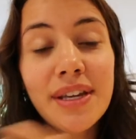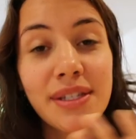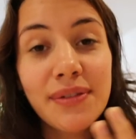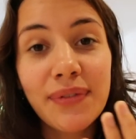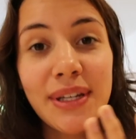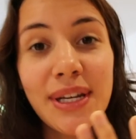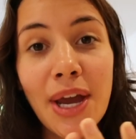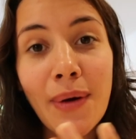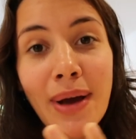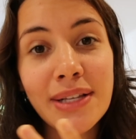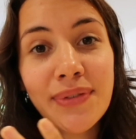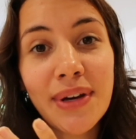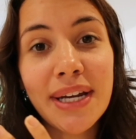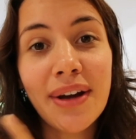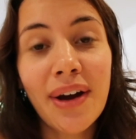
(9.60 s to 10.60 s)
This video has
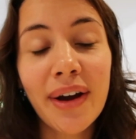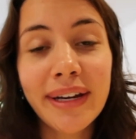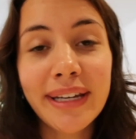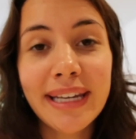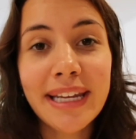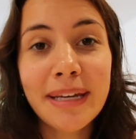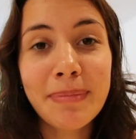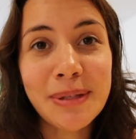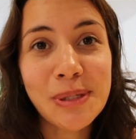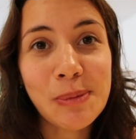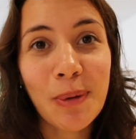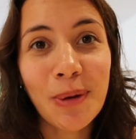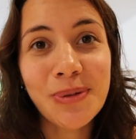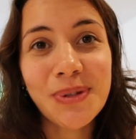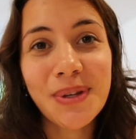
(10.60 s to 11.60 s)
very kindly been
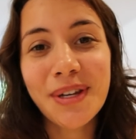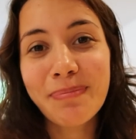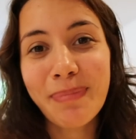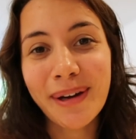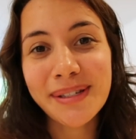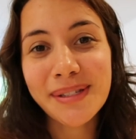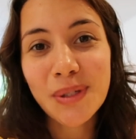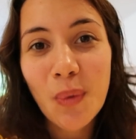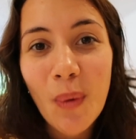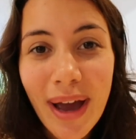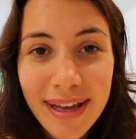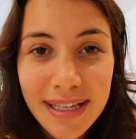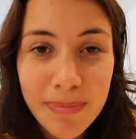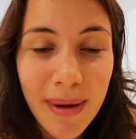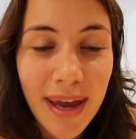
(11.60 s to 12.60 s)
sponsored by
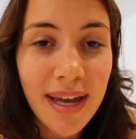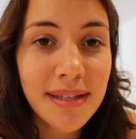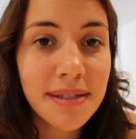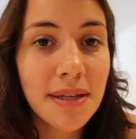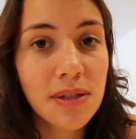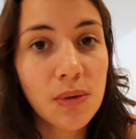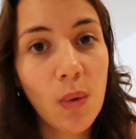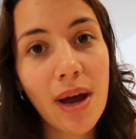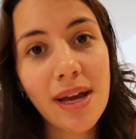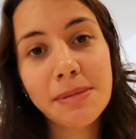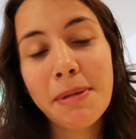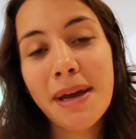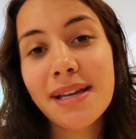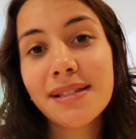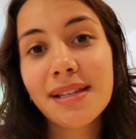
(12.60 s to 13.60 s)
Squarespace.
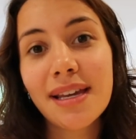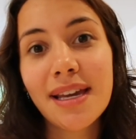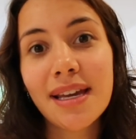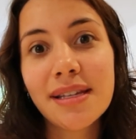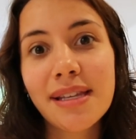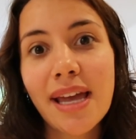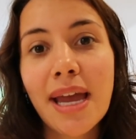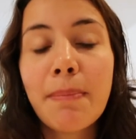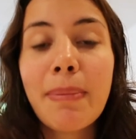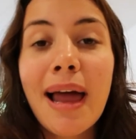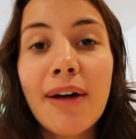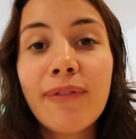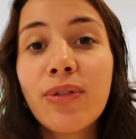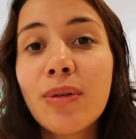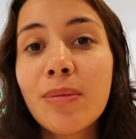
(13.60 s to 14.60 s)
Squarespace is a
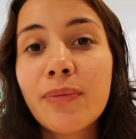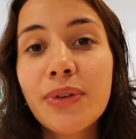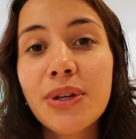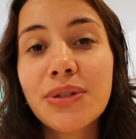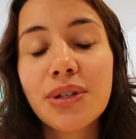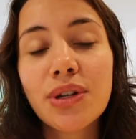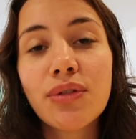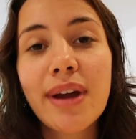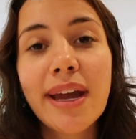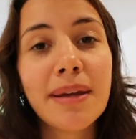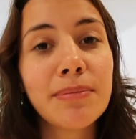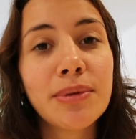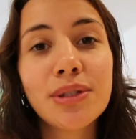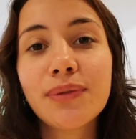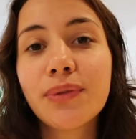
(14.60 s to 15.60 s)
platform for you to
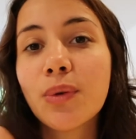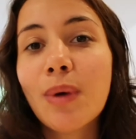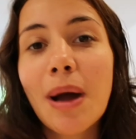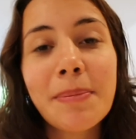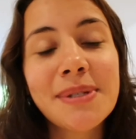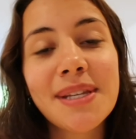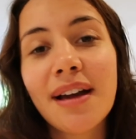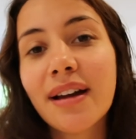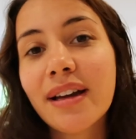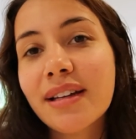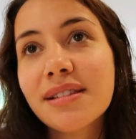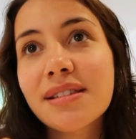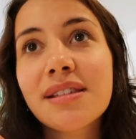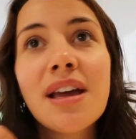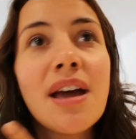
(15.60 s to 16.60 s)
create beautiful
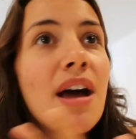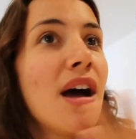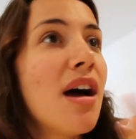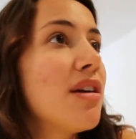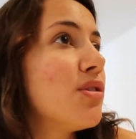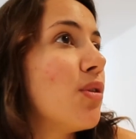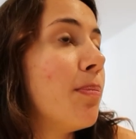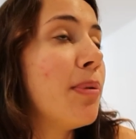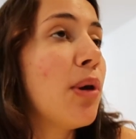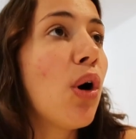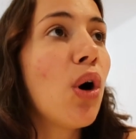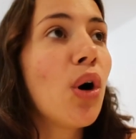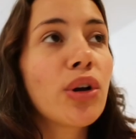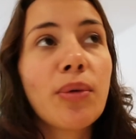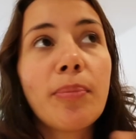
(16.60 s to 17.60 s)
websites, your
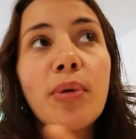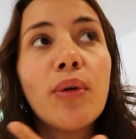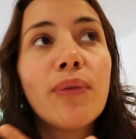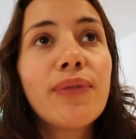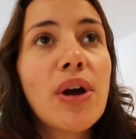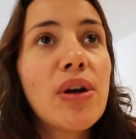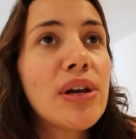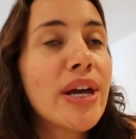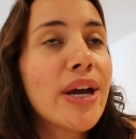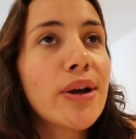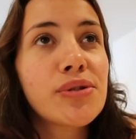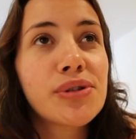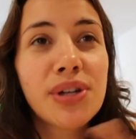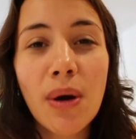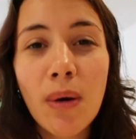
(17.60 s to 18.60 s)
blog, your
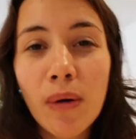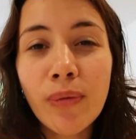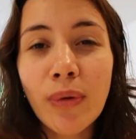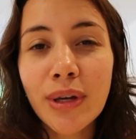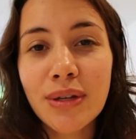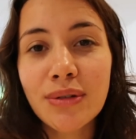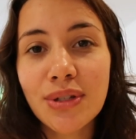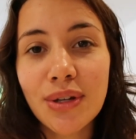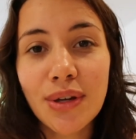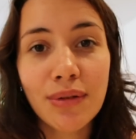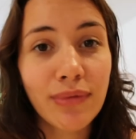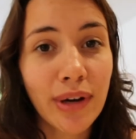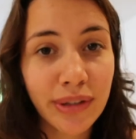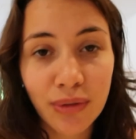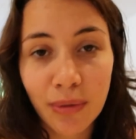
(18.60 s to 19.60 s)
portfolio, show off what you do,
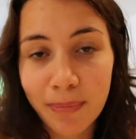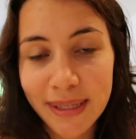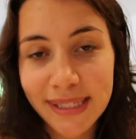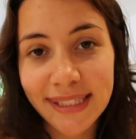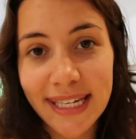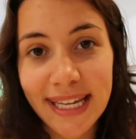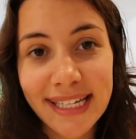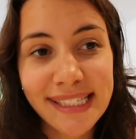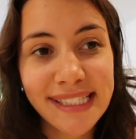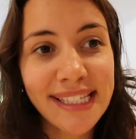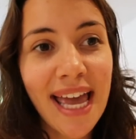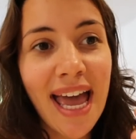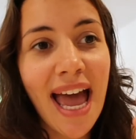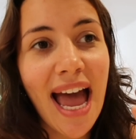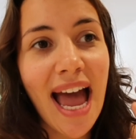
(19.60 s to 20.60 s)
run your business,
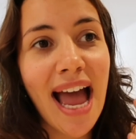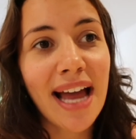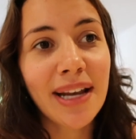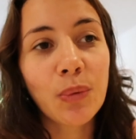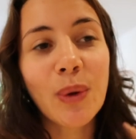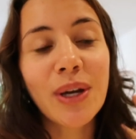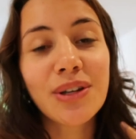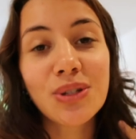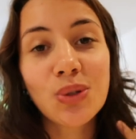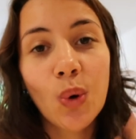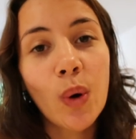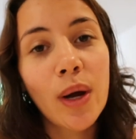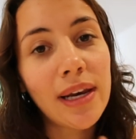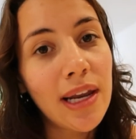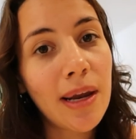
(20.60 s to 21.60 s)
and we're going to
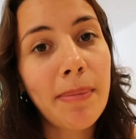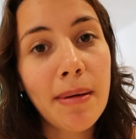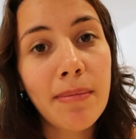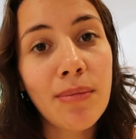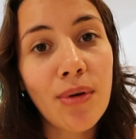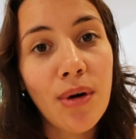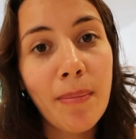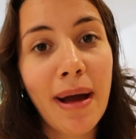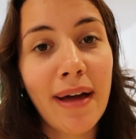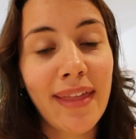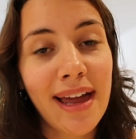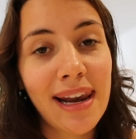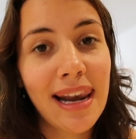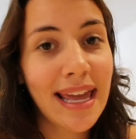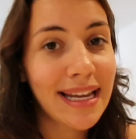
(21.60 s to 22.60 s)
talk a little bit more about
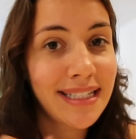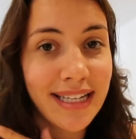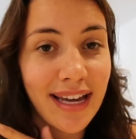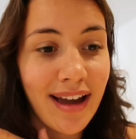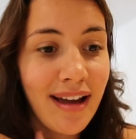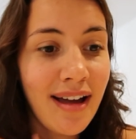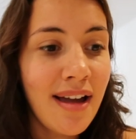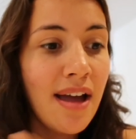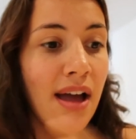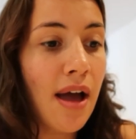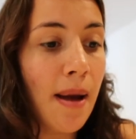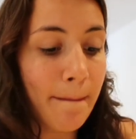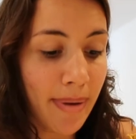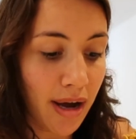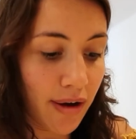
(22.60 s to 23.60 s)
that later.
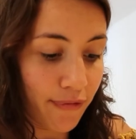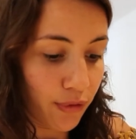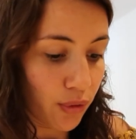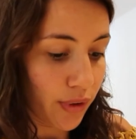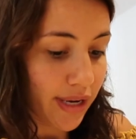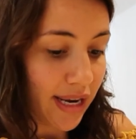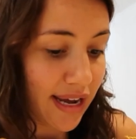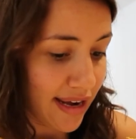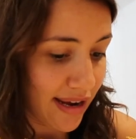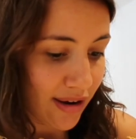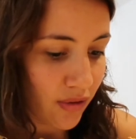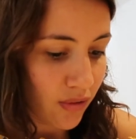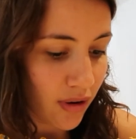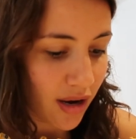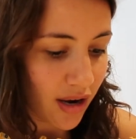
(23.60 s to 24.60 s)
But for
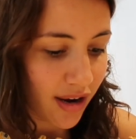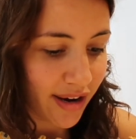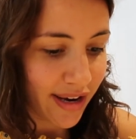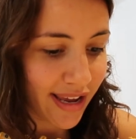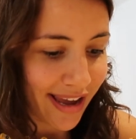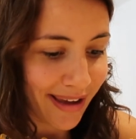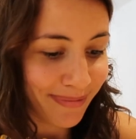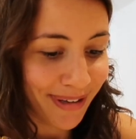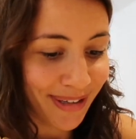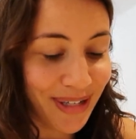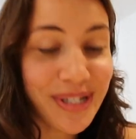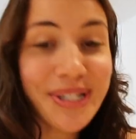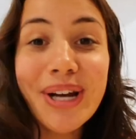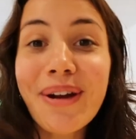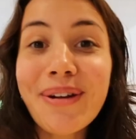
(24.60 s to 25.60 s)
now, I am going to
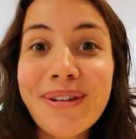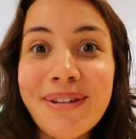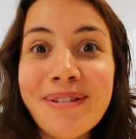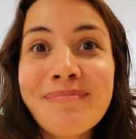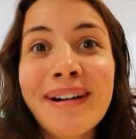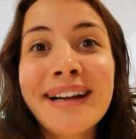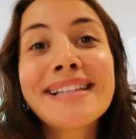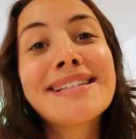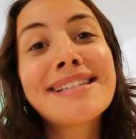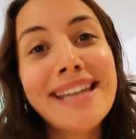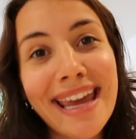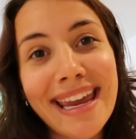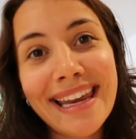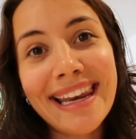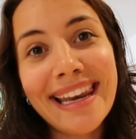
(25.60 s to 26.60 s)
show you my
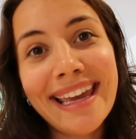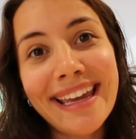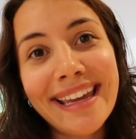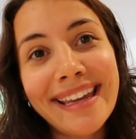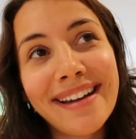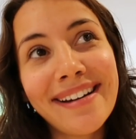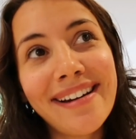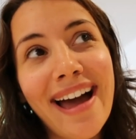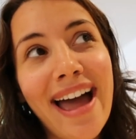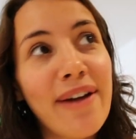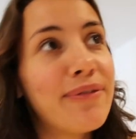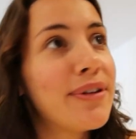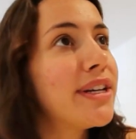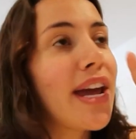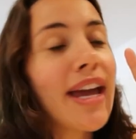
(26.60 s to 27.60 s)
daily,
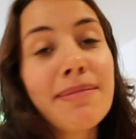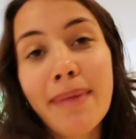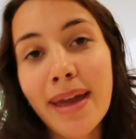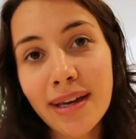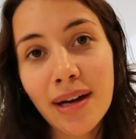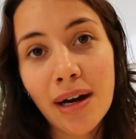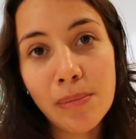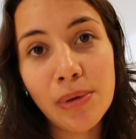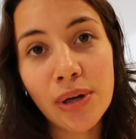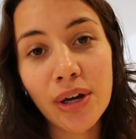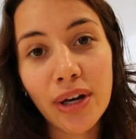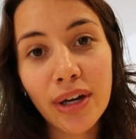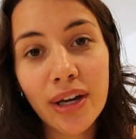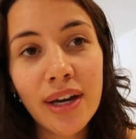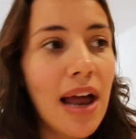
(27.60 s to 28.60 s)
everyday makeup
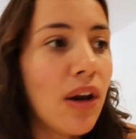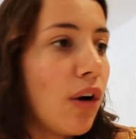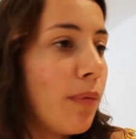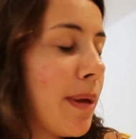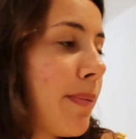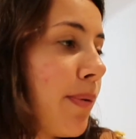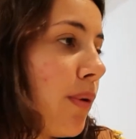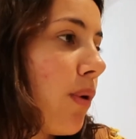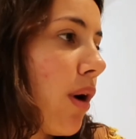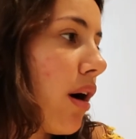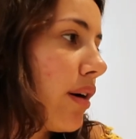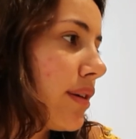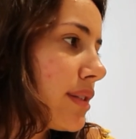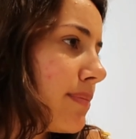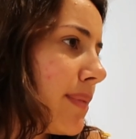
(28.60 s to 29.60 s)
look. A lot of people
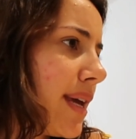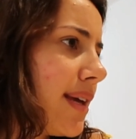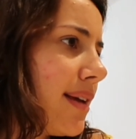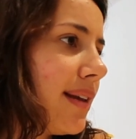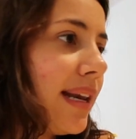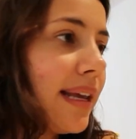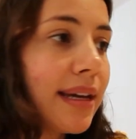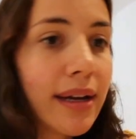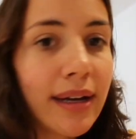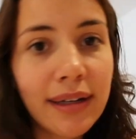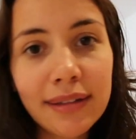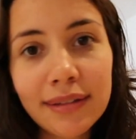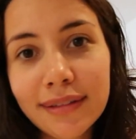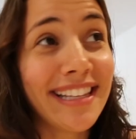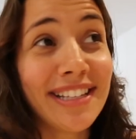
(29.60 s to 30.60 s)
ask me,
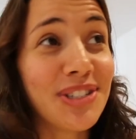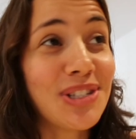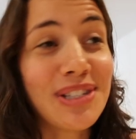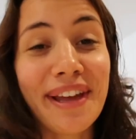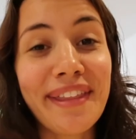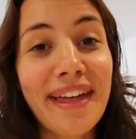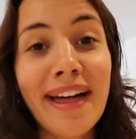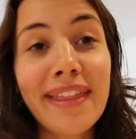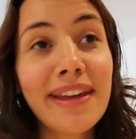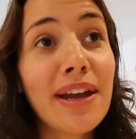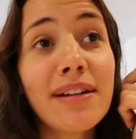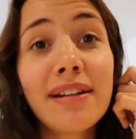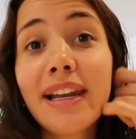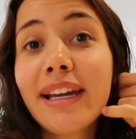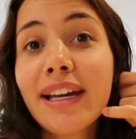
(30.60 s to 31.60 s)
Leah, just like that, they
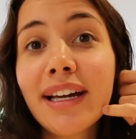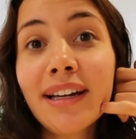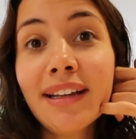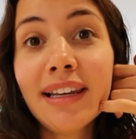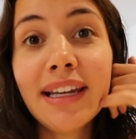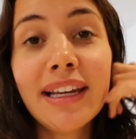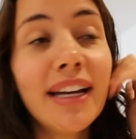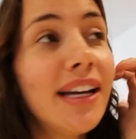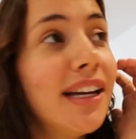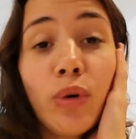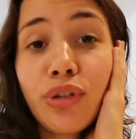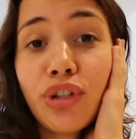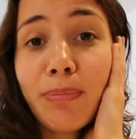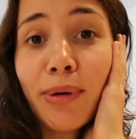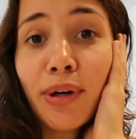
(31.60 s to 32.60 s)
go, Leah,
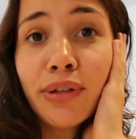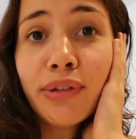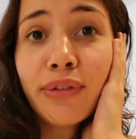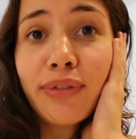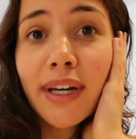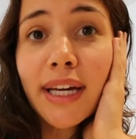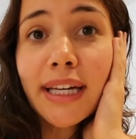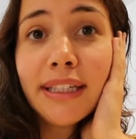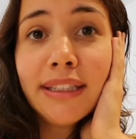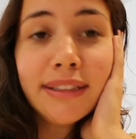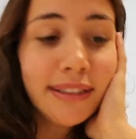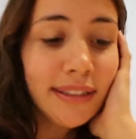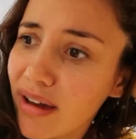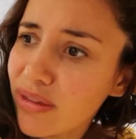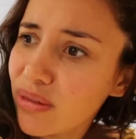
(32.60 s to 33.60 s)
what do you put on your
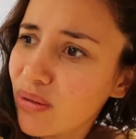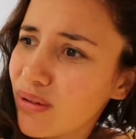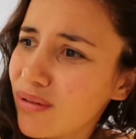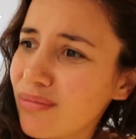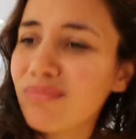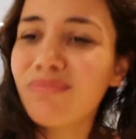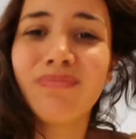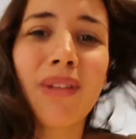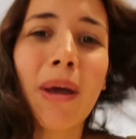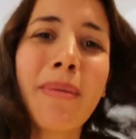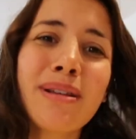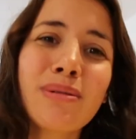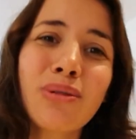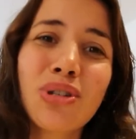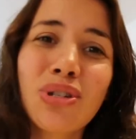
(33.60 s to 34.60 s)
face? I thought I
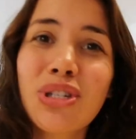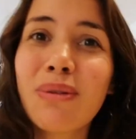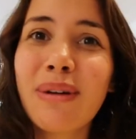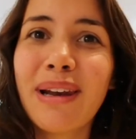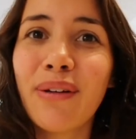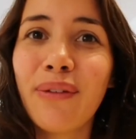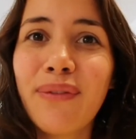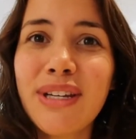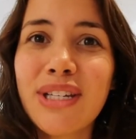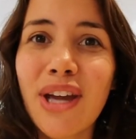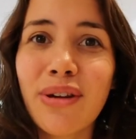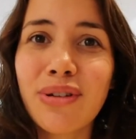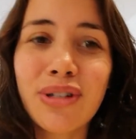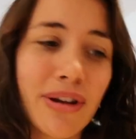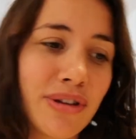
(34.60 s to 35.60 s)
may as well just do a little
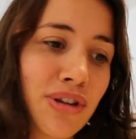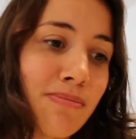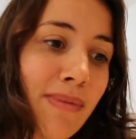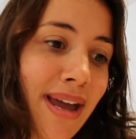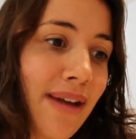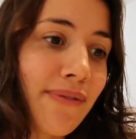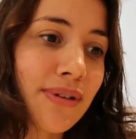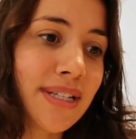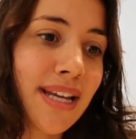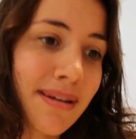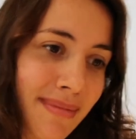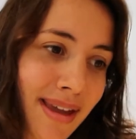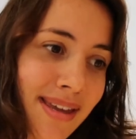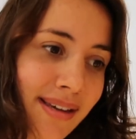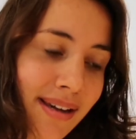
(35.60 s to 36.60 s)
video showing you my everyday
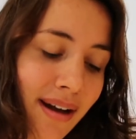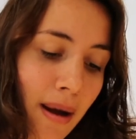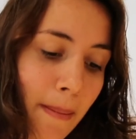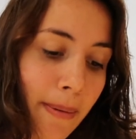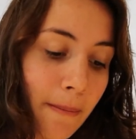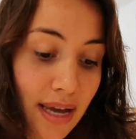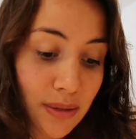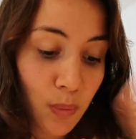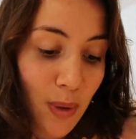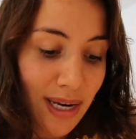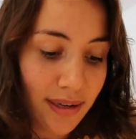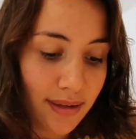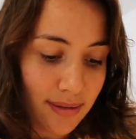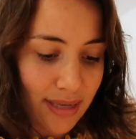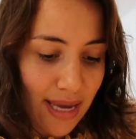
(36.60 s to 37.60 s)
makeup, as
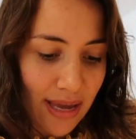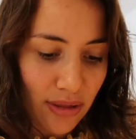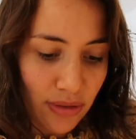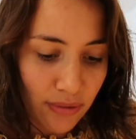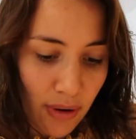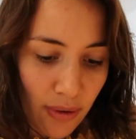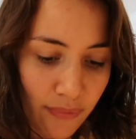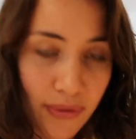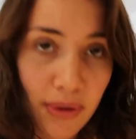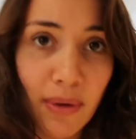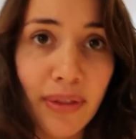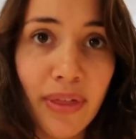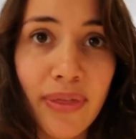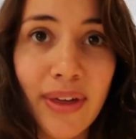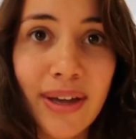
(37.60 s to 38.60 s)
well as getting through a few
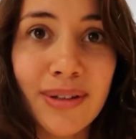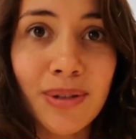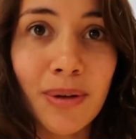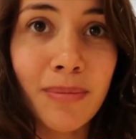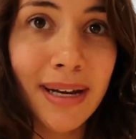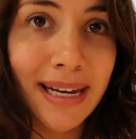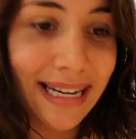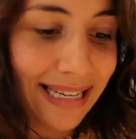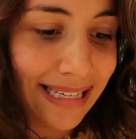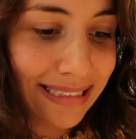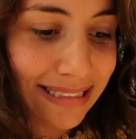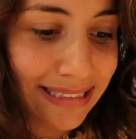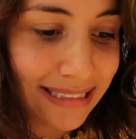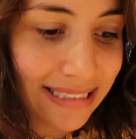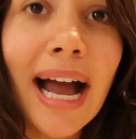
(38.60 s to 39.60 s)
other things on my
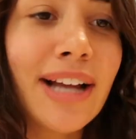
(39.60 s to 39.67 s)
list.